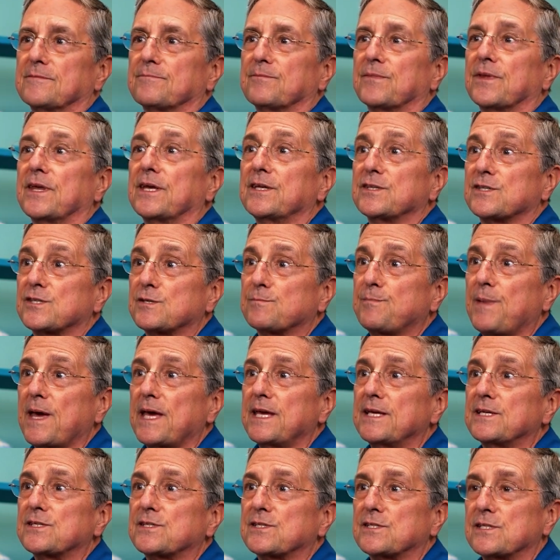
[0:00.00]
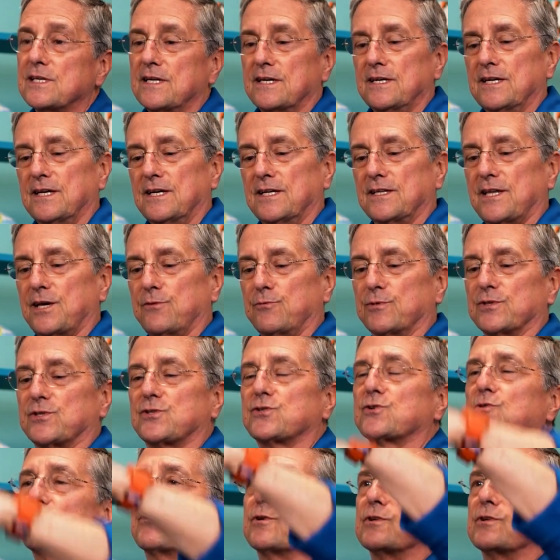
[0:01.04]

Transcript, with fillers: In space, they would squirt